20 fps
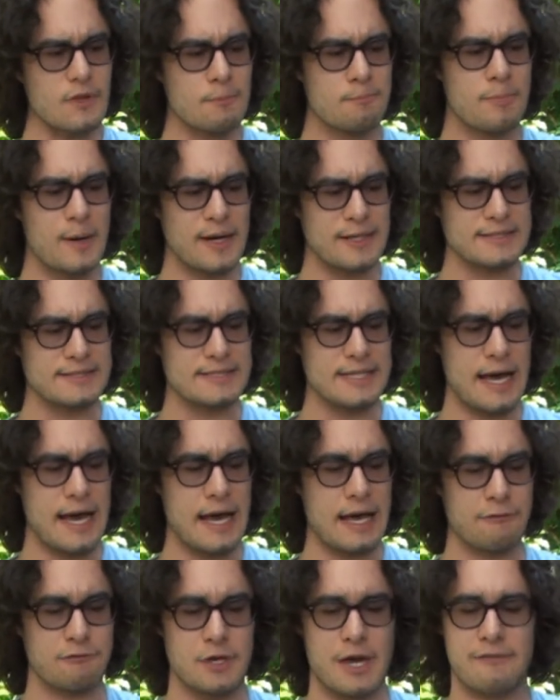but
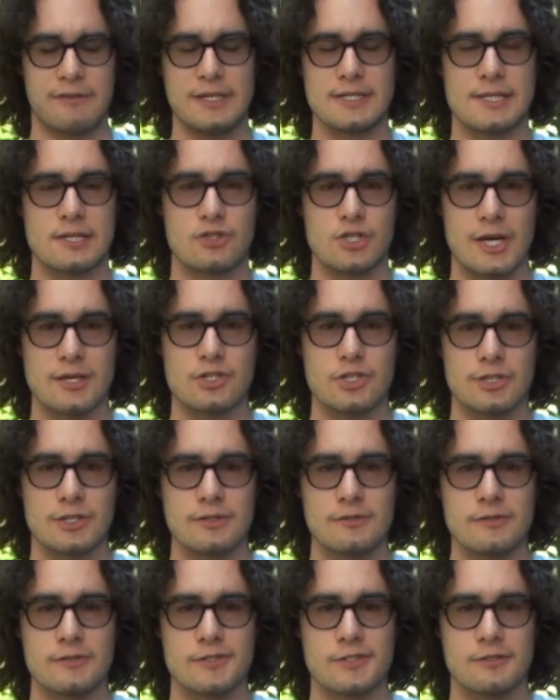if you have any
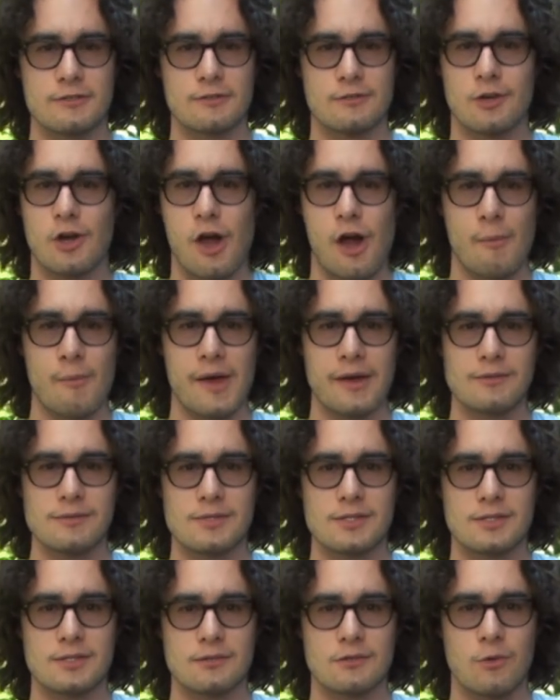suggestions,
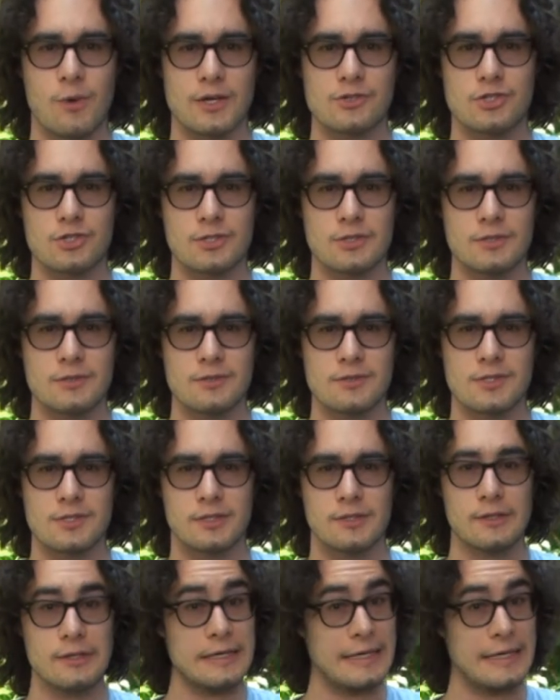comments, questions,